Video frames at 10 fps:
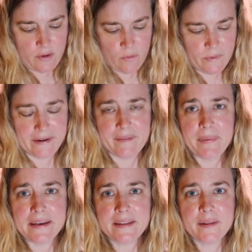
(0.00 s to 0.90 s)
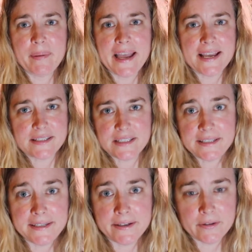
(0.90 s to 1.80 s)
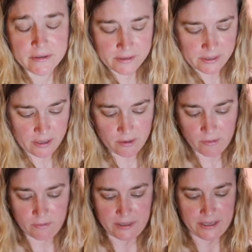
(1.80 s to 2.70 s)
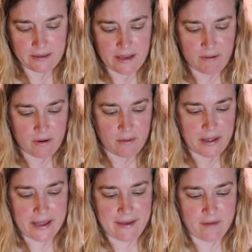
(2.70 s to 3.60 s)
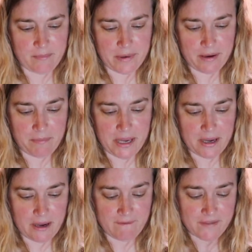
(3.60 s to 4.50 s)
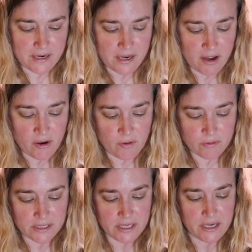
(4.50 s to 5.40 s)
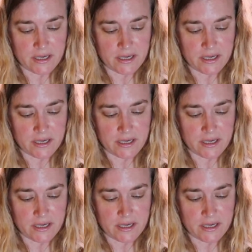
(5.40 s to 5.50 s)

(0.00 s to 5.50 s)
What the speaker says: where I've been in the past year or so, and how come I haven't been making videos,